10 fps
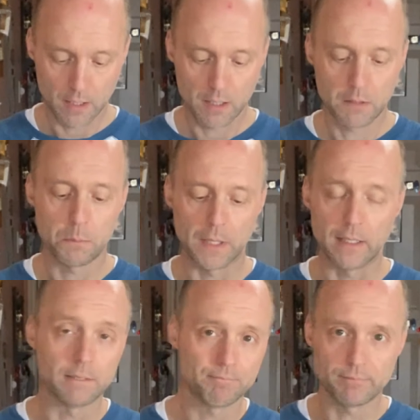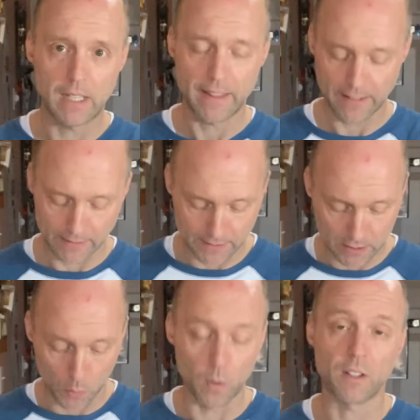But I think this is
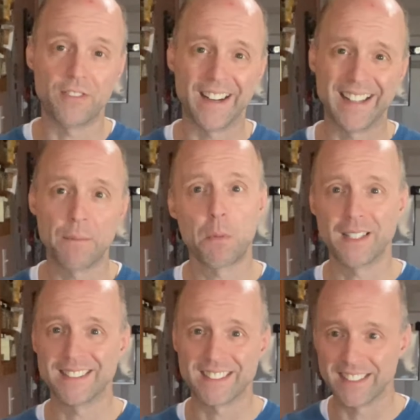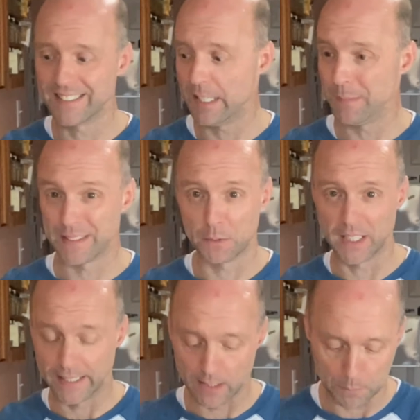gonna work fine. Plus it's gonna save me some cleanup.